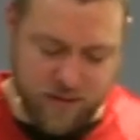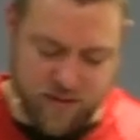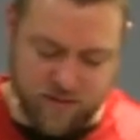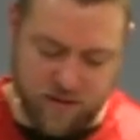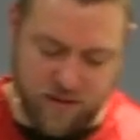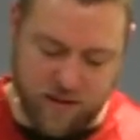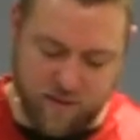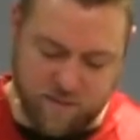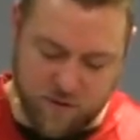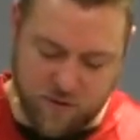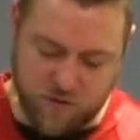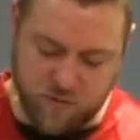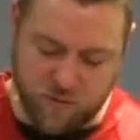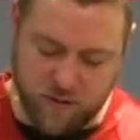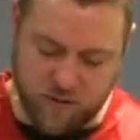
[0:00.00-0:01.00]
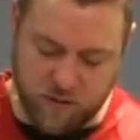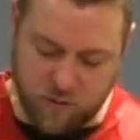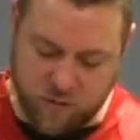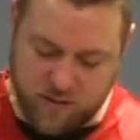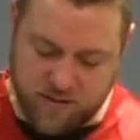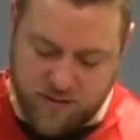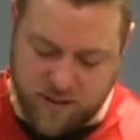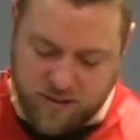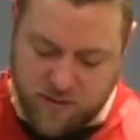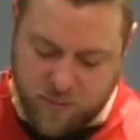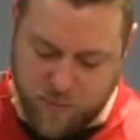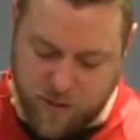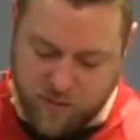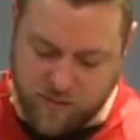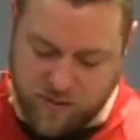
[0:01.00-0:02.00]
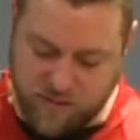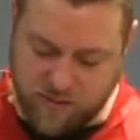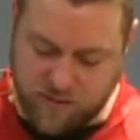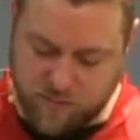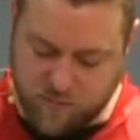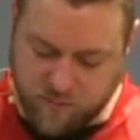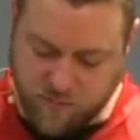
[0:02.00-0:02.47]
starting in verse 1. The Lord said to Moses,